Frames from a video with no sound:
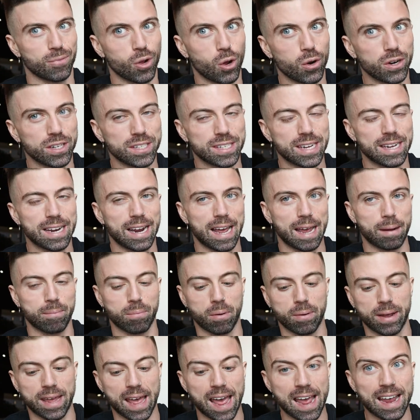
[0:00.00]
honestly, like
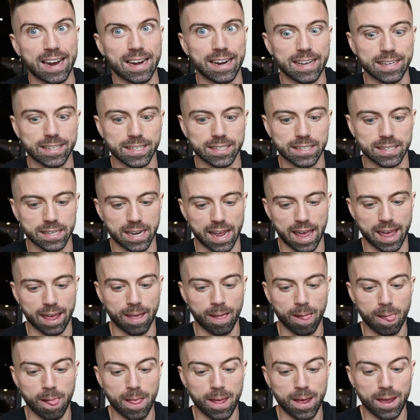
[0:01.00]
probably 8 liters a day.
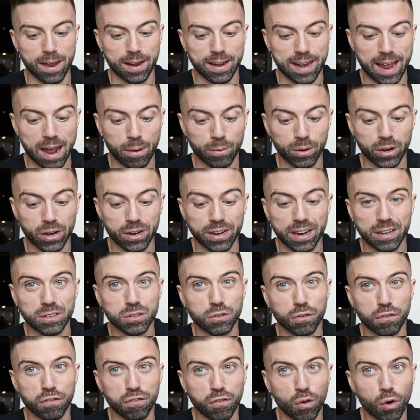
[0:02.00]
Now we're going down
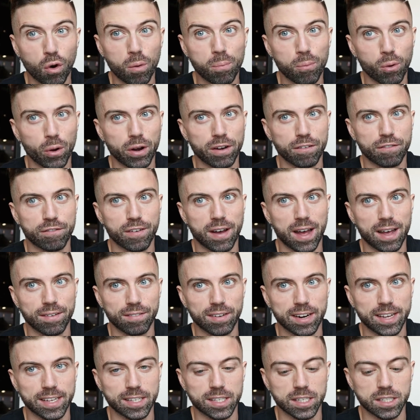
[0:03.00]
to 4.5
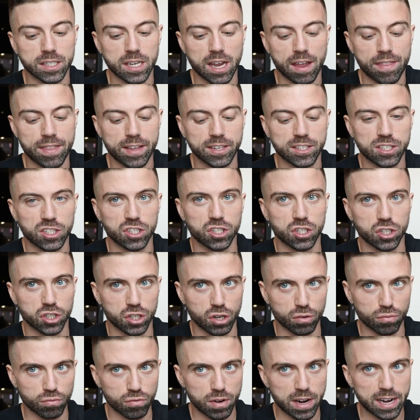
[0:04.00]
liters, and this is just
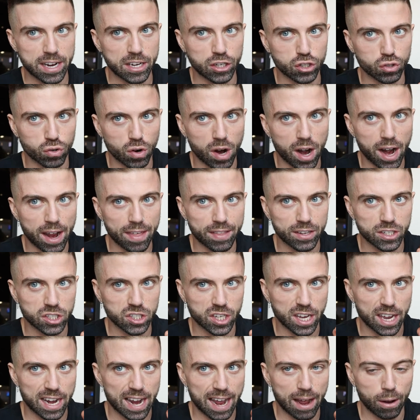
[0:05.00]
to really dry the
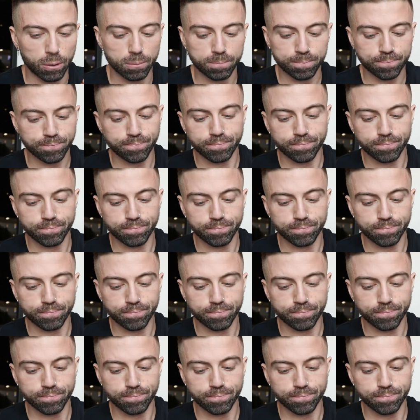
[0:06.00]
skin out.